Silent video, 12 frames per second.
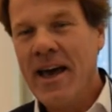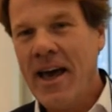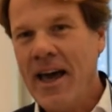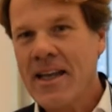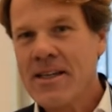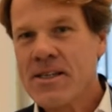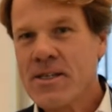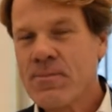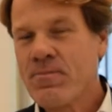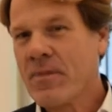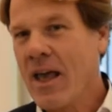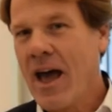and
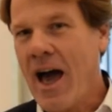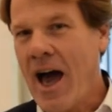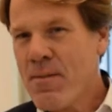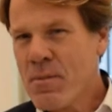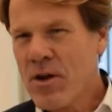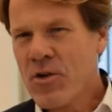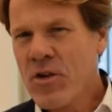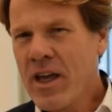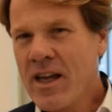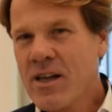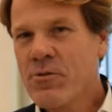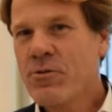I'm a real